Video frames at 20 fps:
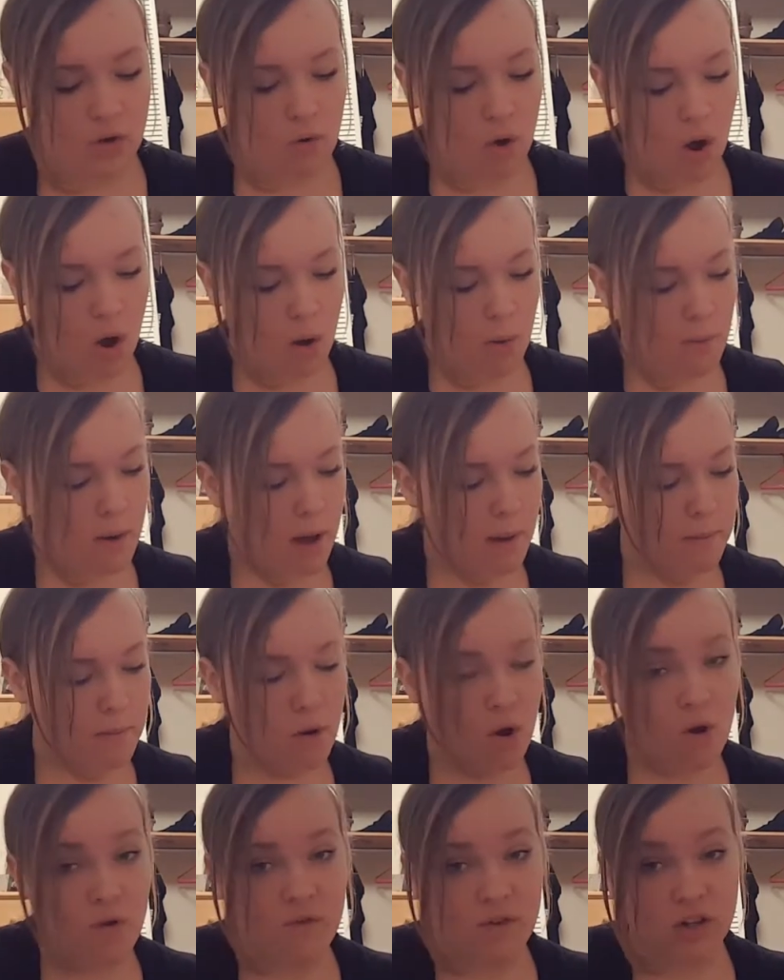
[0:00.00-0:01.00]
The renal
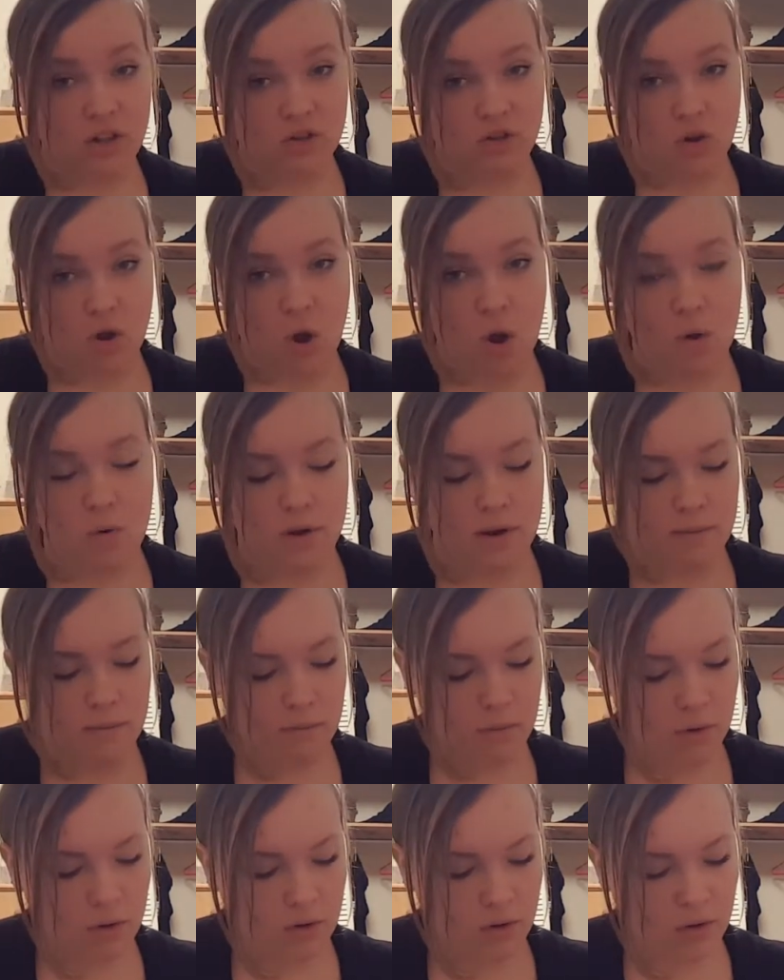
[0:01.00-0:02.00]
veins collect it from the
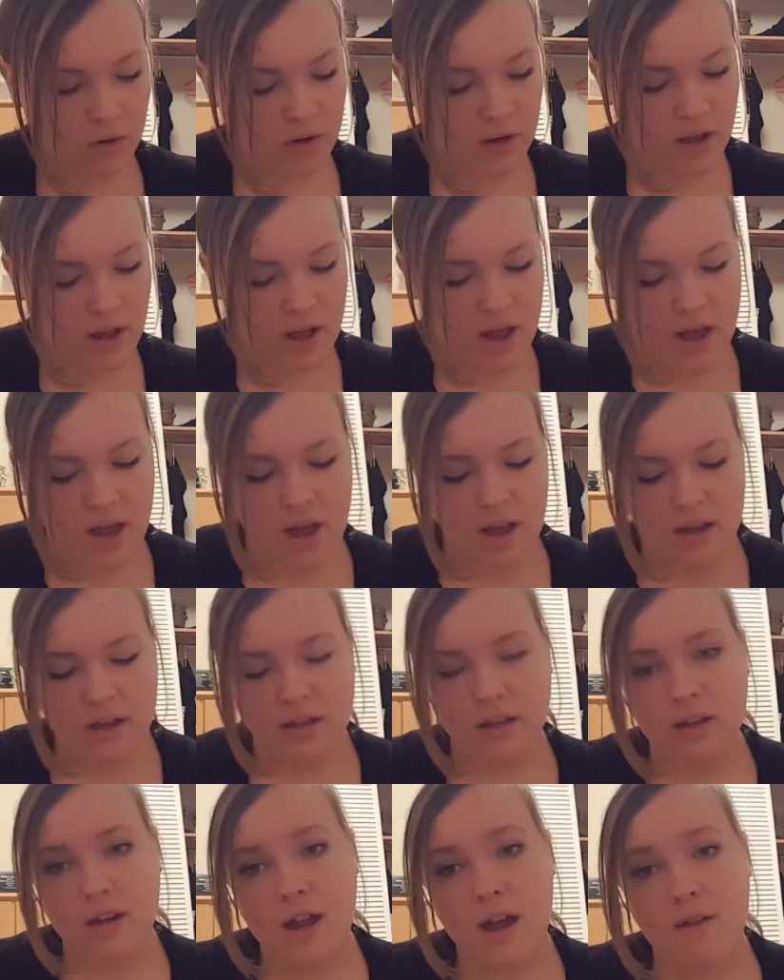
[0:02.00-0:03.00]
kidneys and send it to
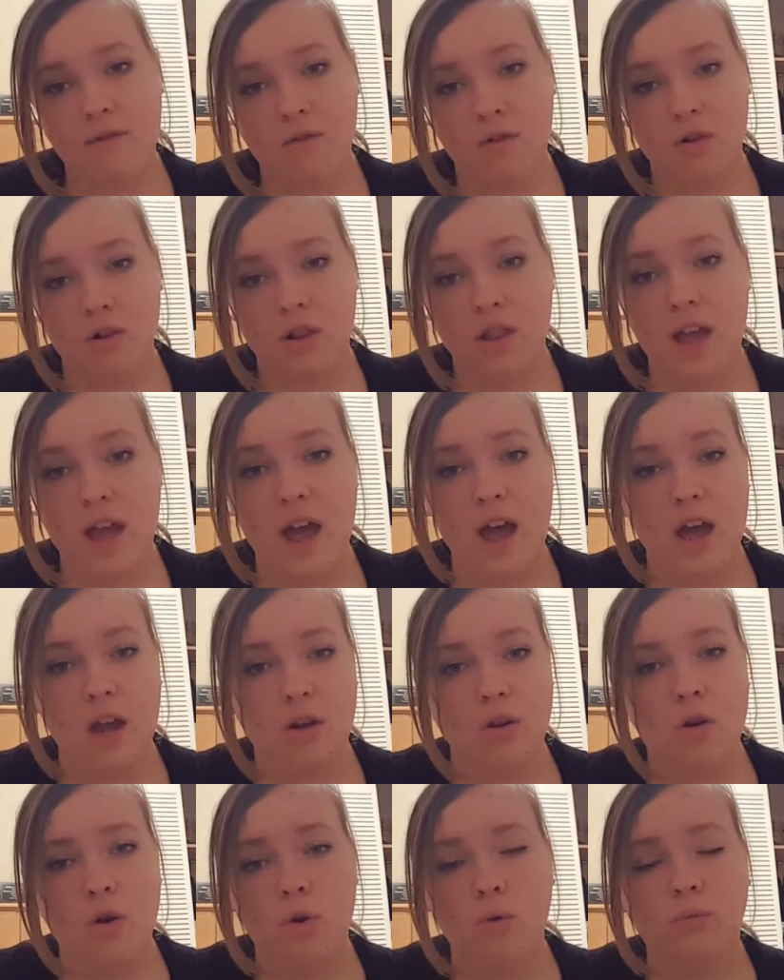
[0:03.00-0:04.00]
the inferior vena
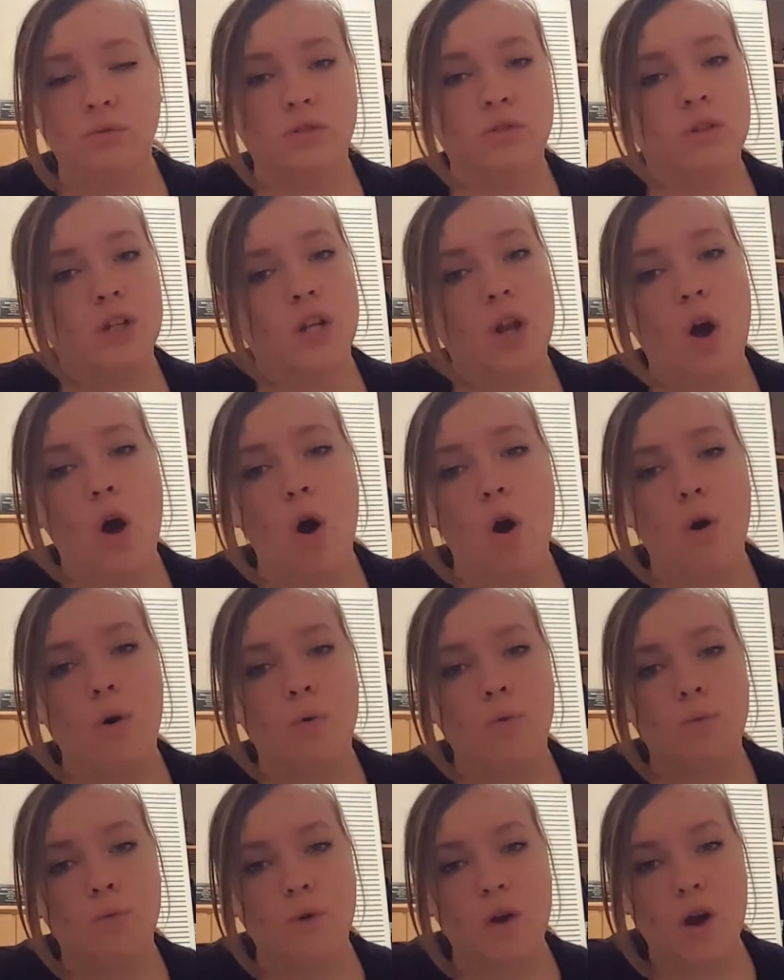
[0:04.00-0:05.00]
cava, and the
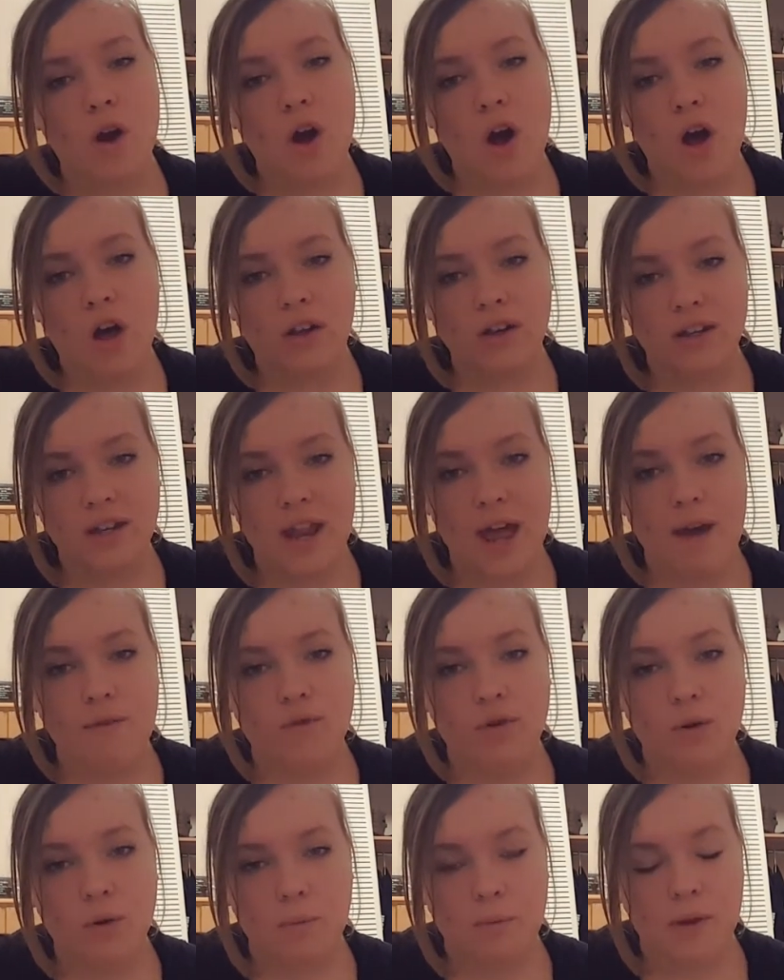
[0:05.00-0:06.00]
hepatic
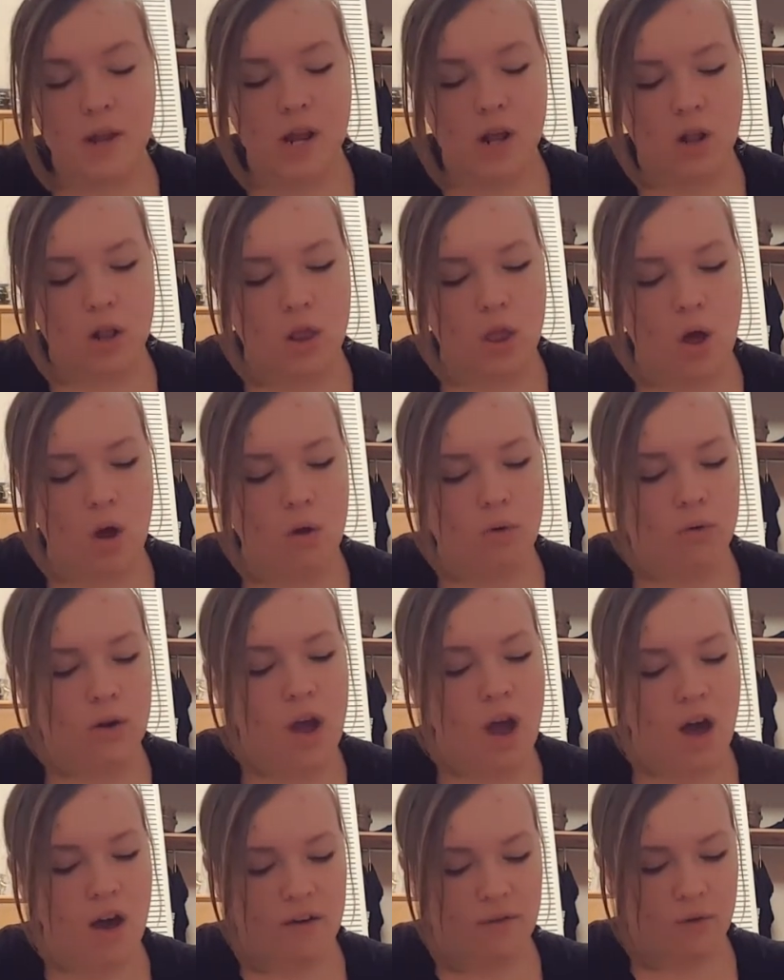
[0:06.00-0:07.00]
vein
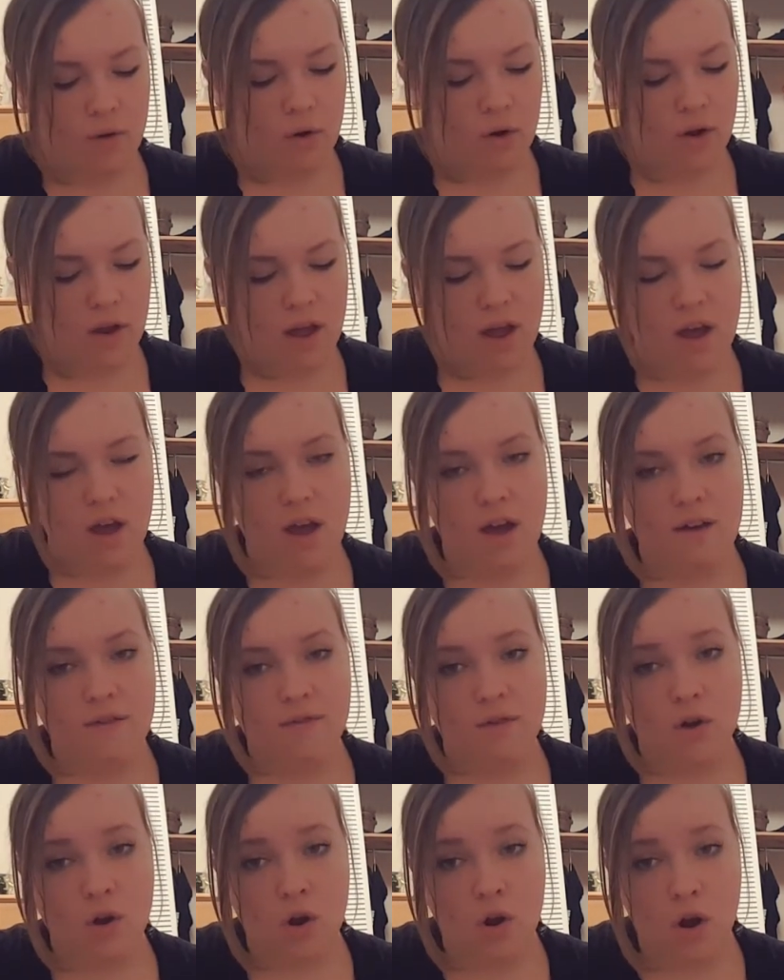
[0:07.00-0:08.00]
collects blood from the
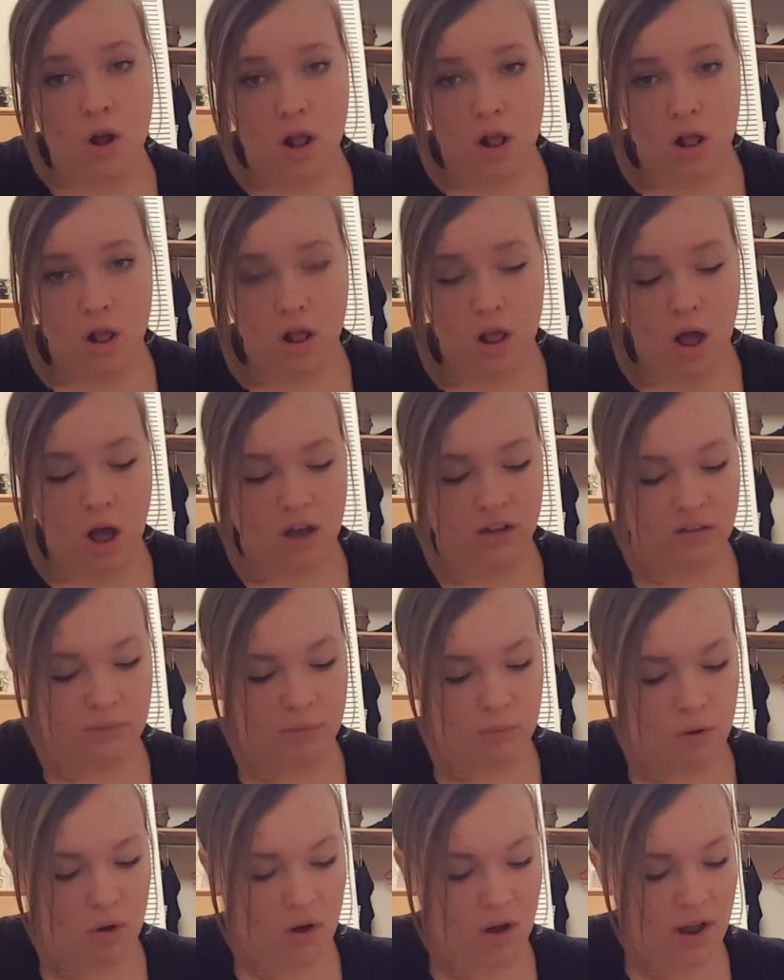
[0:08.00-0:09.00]
liver and the
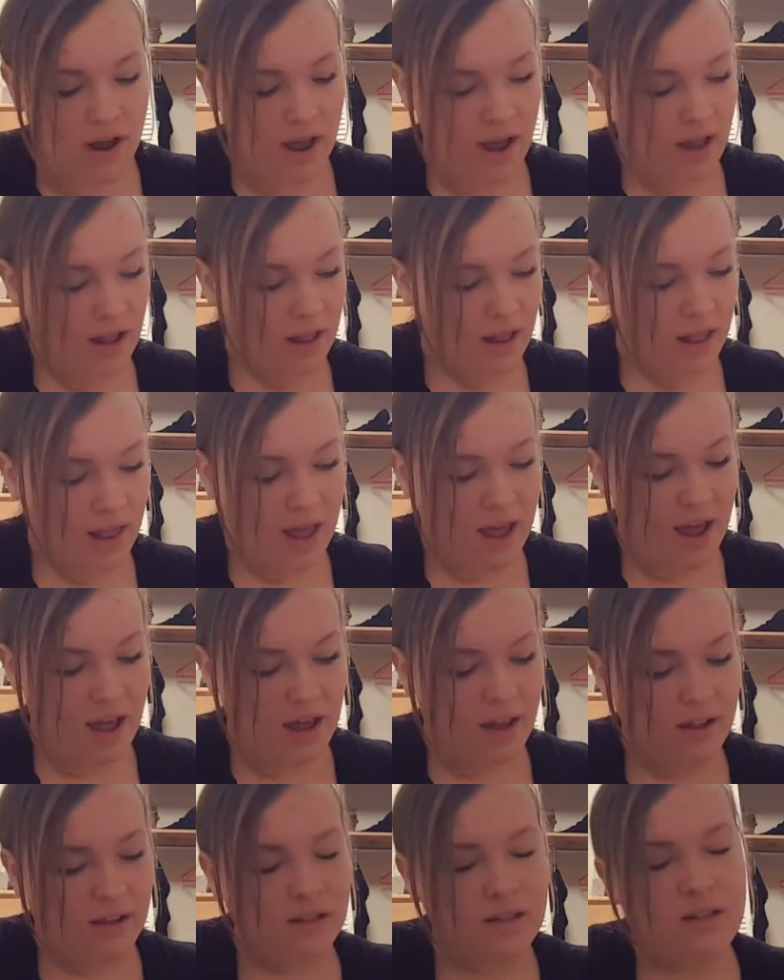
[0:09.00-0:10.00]
abdominal organs and
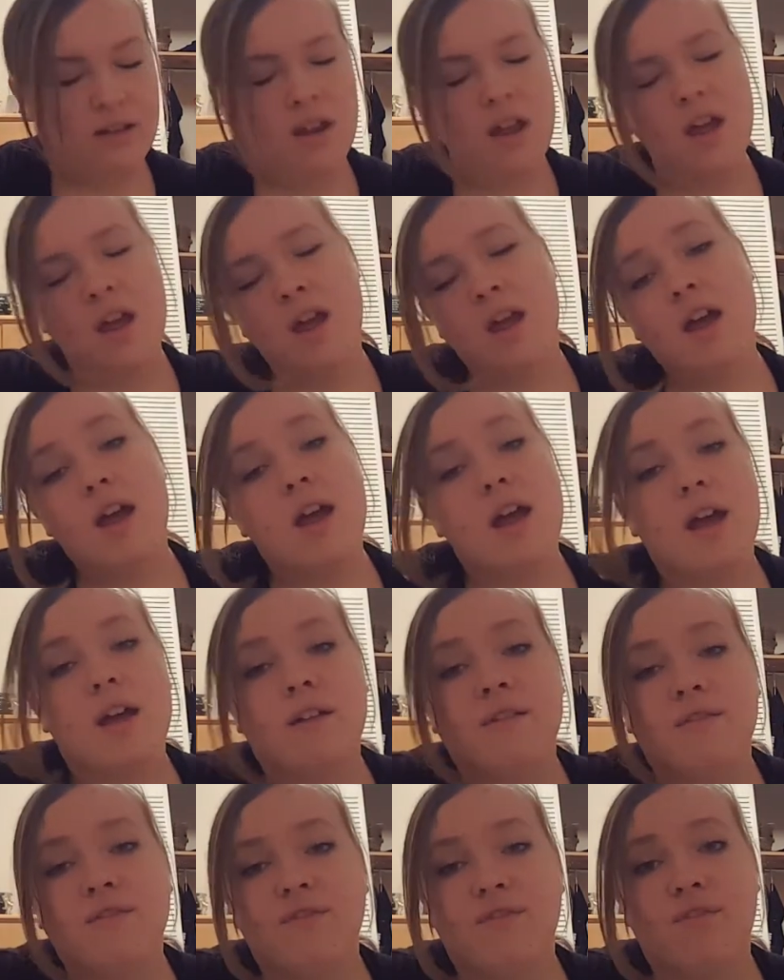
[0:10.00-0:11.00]
sends it to the
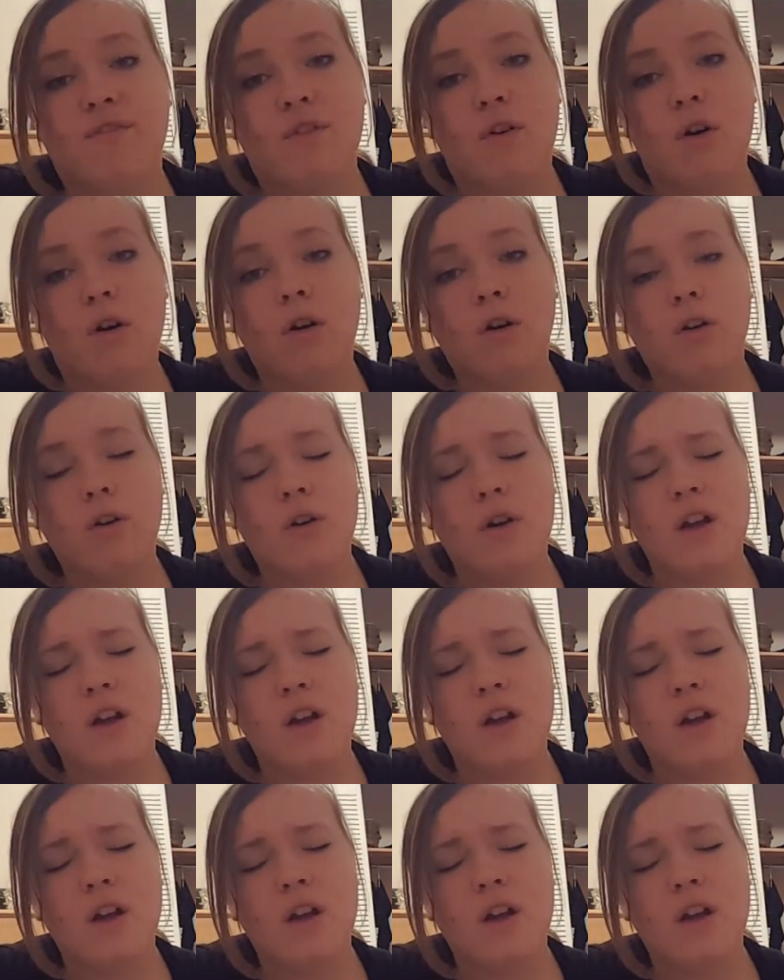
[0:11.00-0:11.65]
inferior vena cava.